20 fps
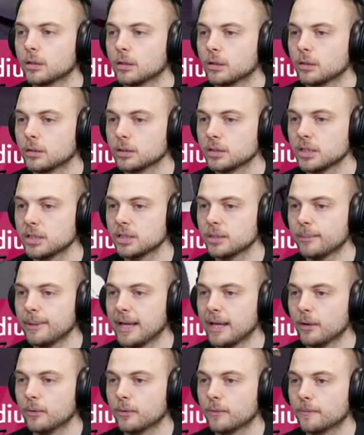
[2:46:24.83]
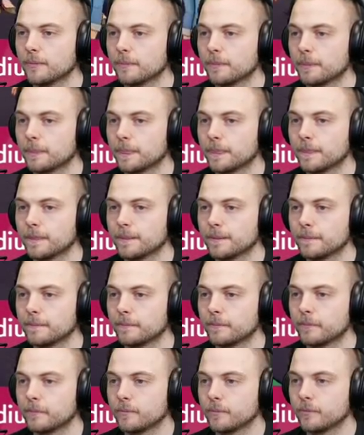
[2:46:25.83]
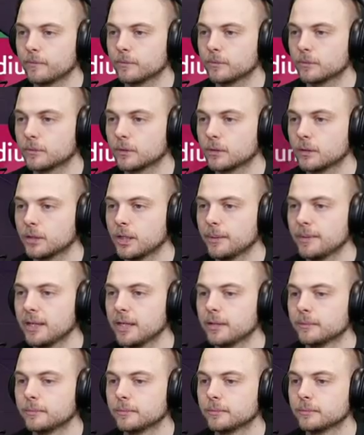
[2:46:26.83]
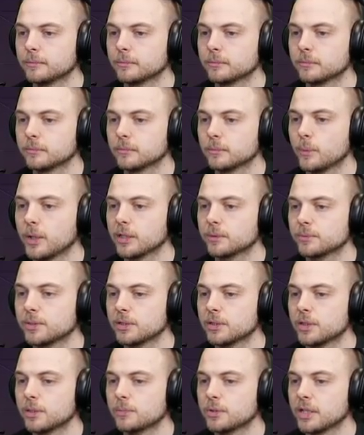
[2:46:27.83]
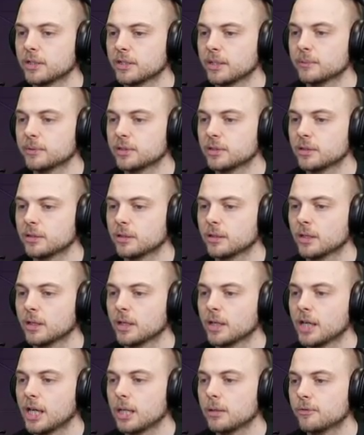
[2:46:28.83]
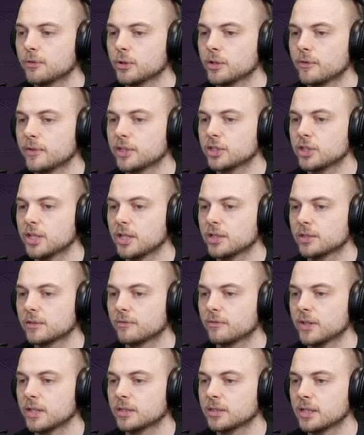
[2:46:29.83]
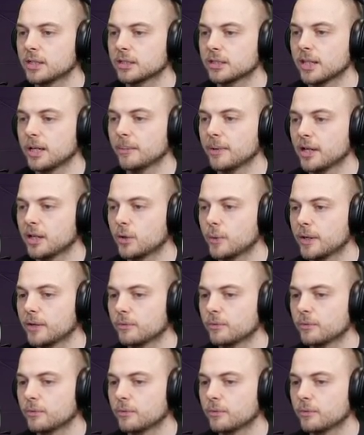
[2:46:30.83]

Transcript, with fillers: What's this about? Let me in. Welcome to the gym challenge. Let me to help you through your registration. First things, how about a quick